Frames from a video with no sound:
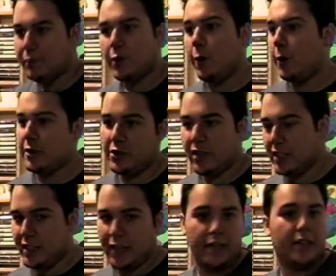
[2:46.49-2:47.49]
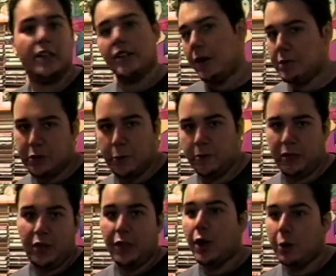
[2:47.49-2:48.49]
Or should I say, the Artist
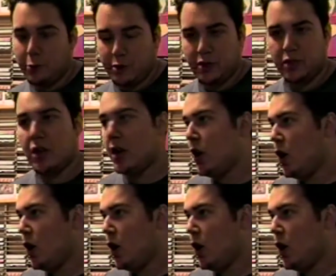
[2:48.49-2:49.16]
Corner Dos.